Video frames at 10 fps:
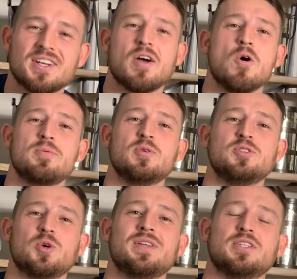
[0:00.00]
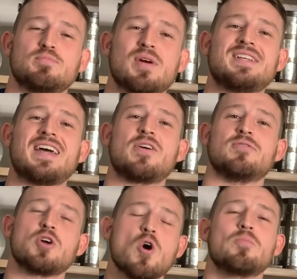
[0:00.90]
I hope you enjoyed this breakdown of
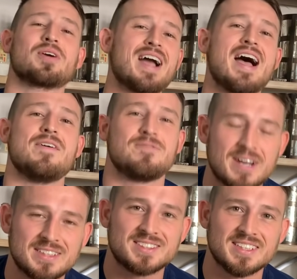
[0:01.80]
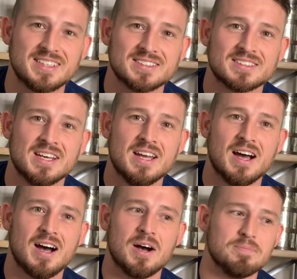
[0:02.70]
Cobra Kai fight scenes.
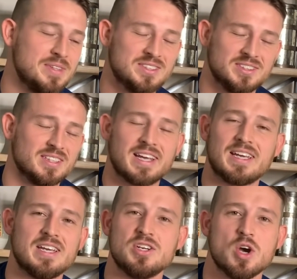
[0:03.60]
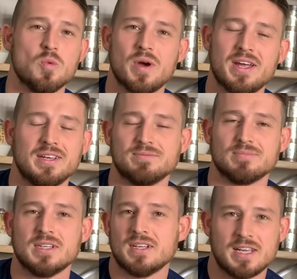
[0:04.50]
This is like in no way
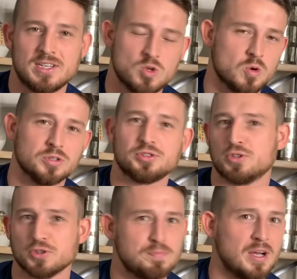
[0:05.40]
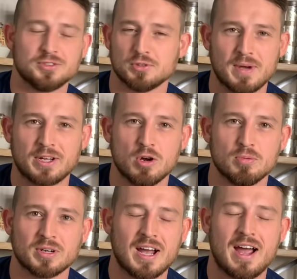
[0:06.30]
endorsed or sponsored by
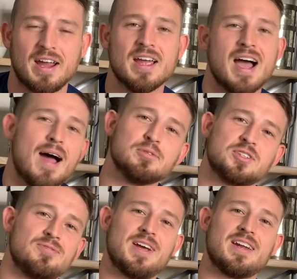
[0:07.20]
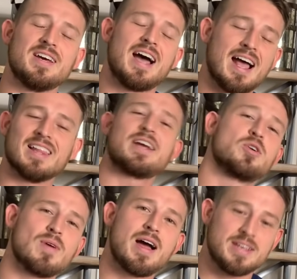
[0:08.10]
Cobra Kai. I'm just a fan. I like
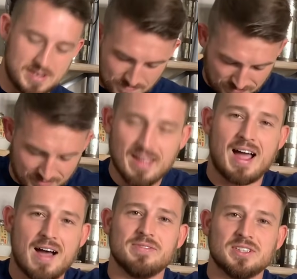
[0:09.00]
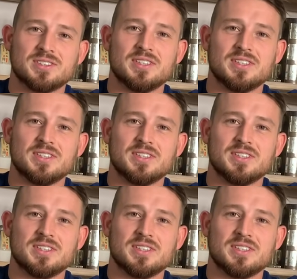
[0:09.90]
karate, obviously.